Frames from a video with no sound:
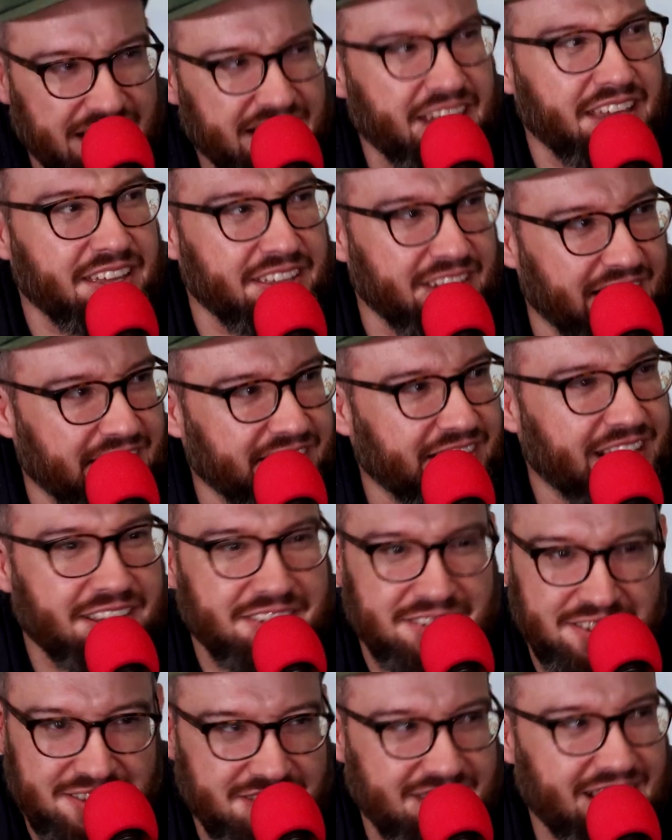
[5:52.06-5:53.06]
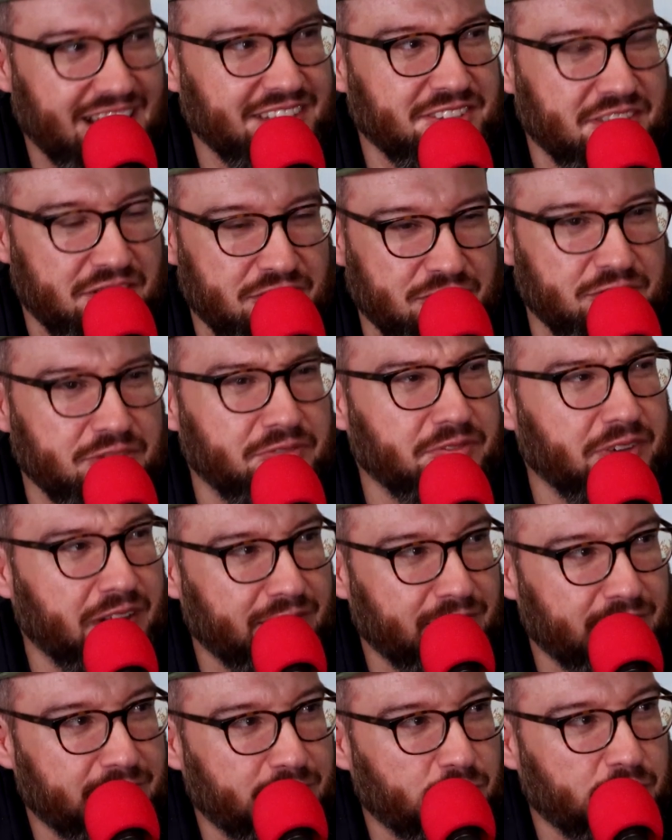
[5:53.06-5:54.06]
Yeah. That's a
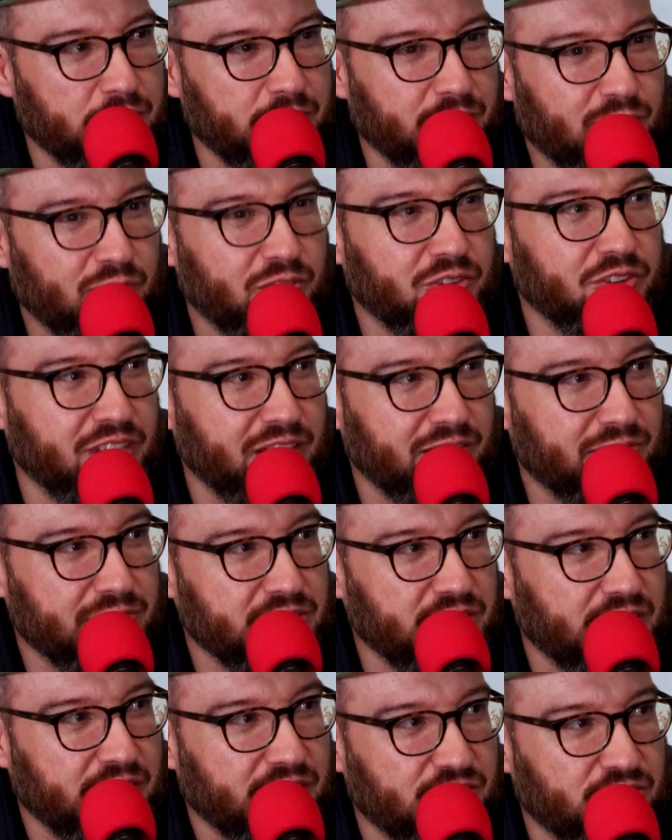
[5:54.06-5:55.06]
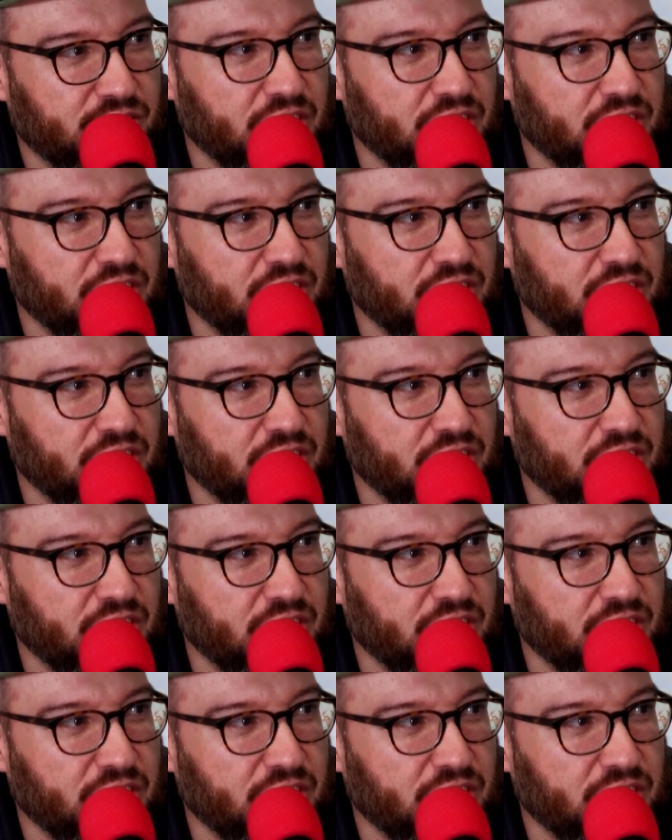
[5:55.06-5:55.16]
35 or 40-year-old thing where he's like,